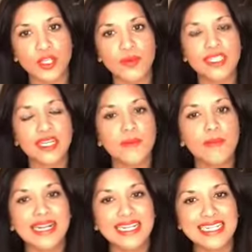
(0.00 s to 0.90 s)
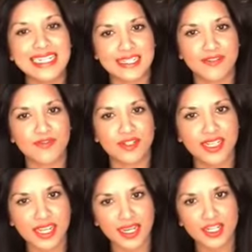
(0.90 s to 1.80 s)
So it's a completely different
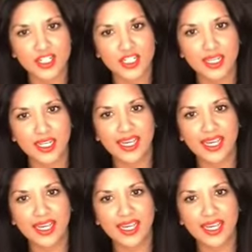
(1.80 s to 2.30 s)
dish,